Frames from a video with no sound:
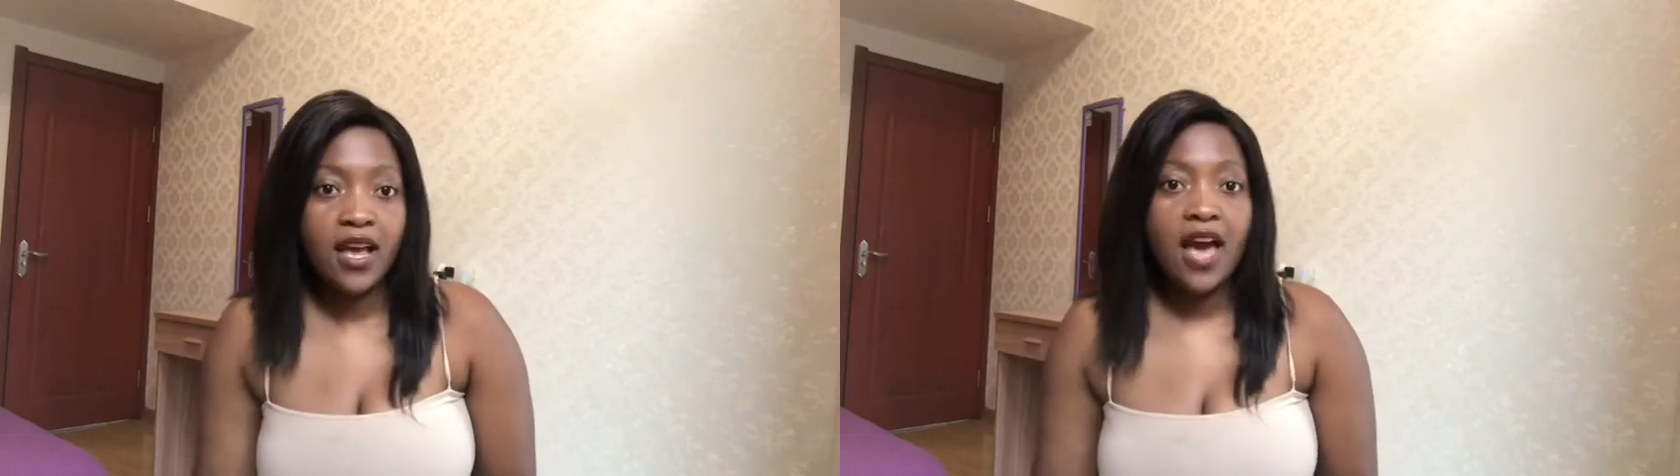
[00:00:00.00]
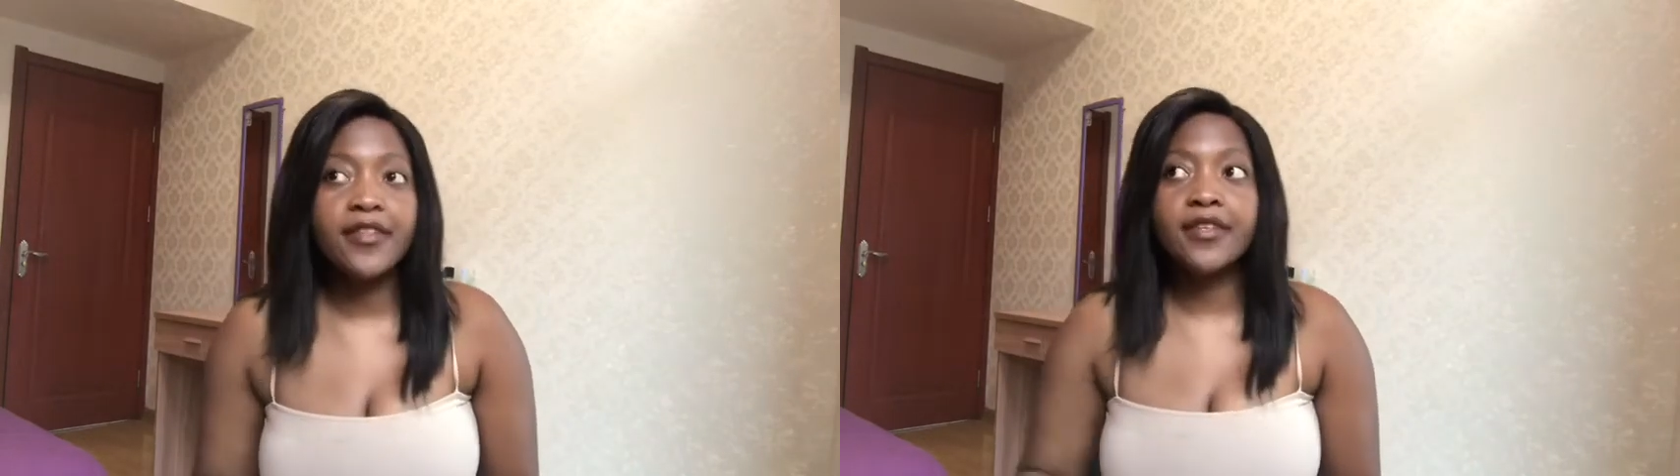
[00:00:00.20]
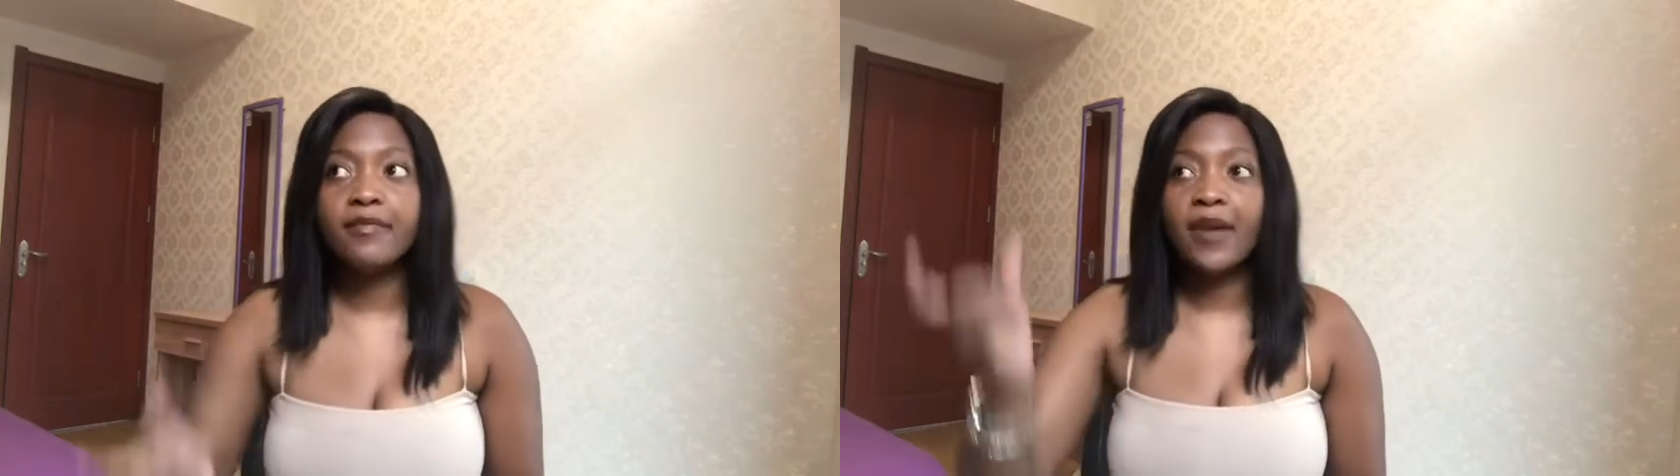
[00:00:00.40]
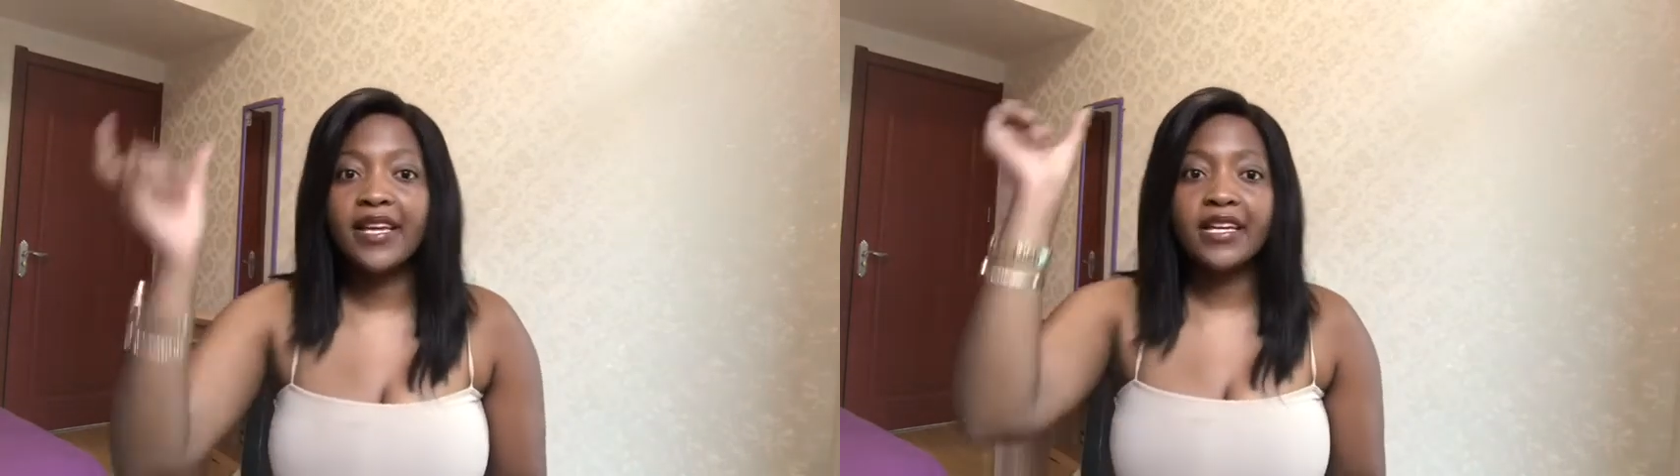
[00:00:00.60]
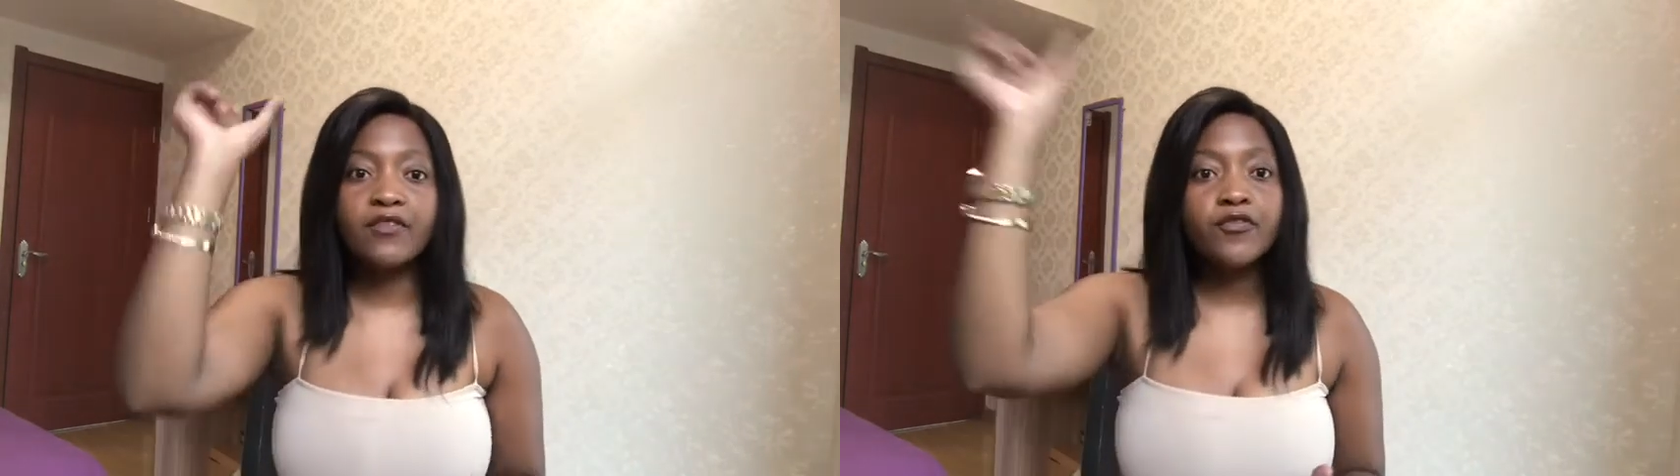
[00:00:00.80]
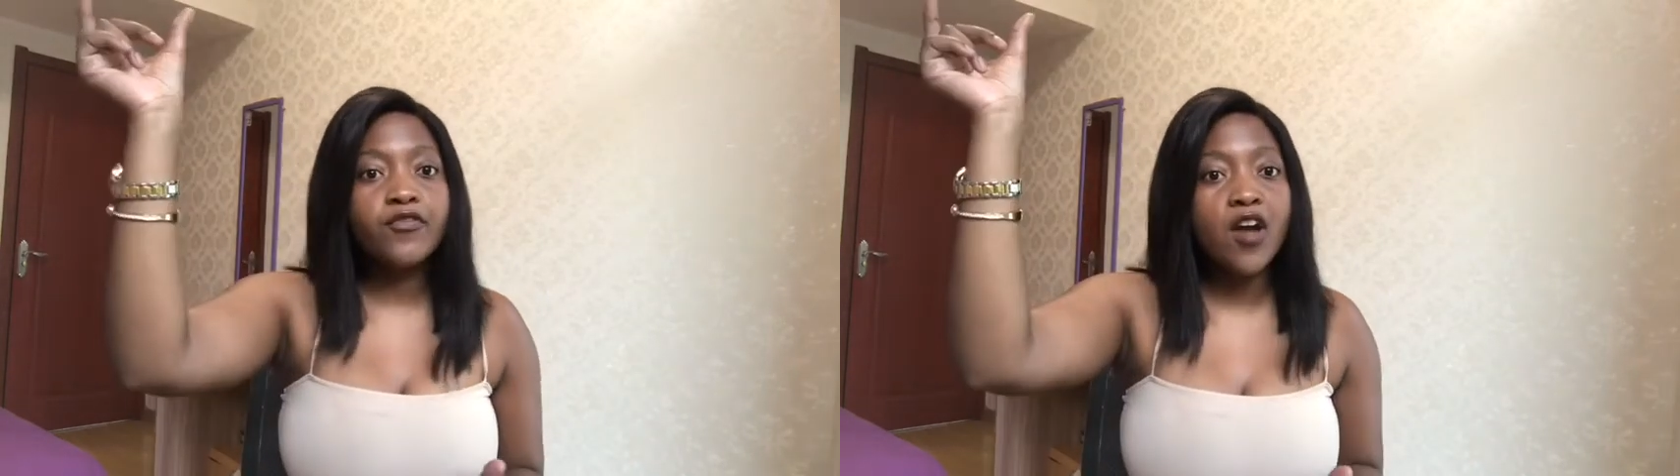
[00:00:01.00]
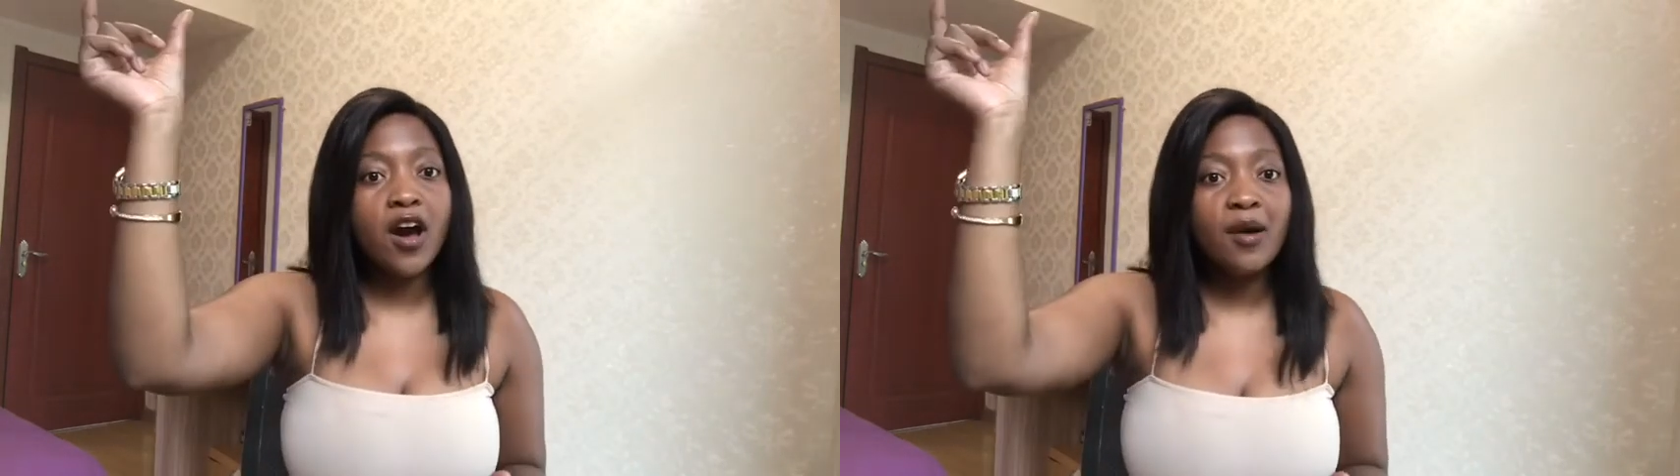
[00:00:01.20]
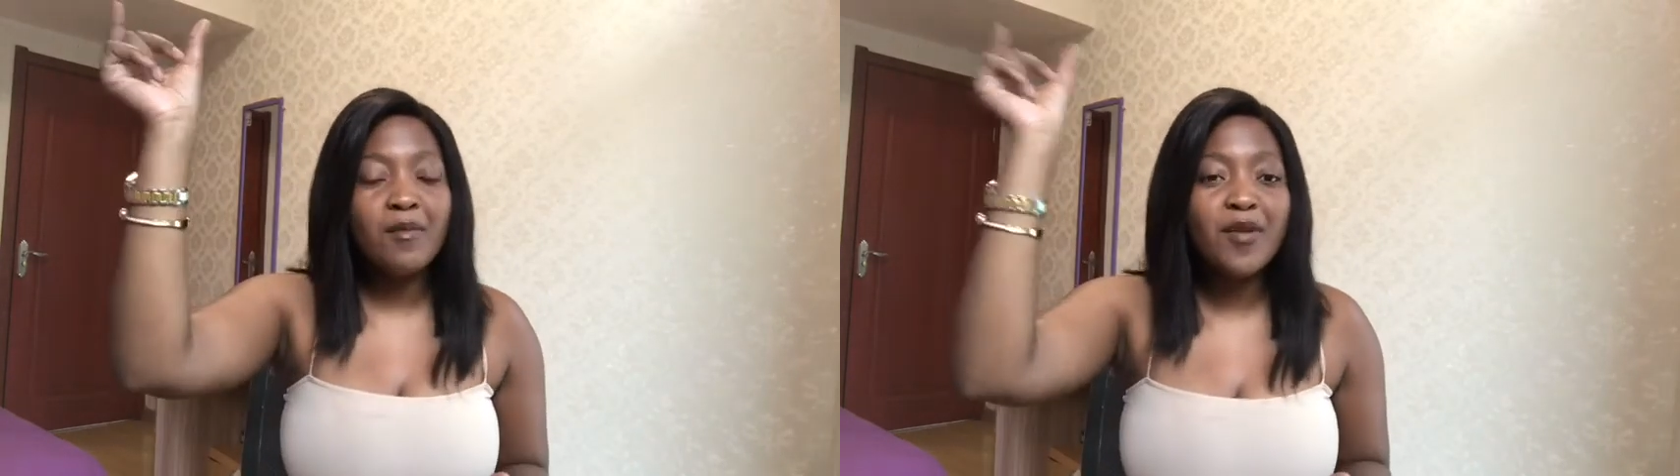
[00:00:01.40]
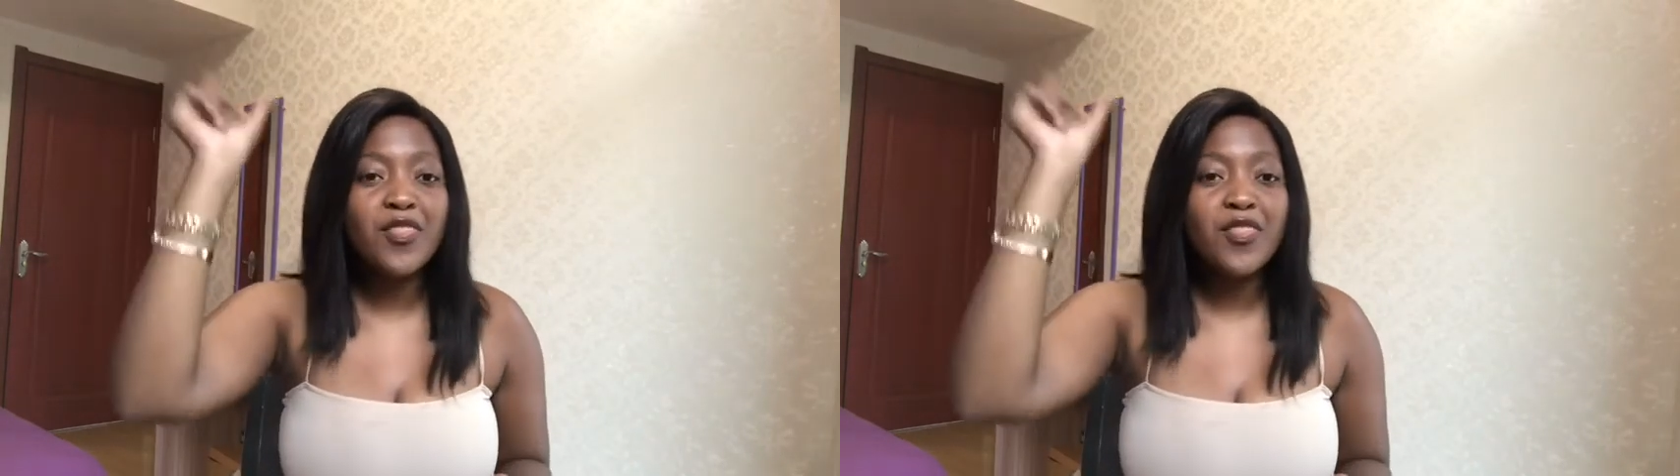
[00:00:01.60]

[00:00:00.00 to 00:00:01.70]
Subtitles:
other than buying it from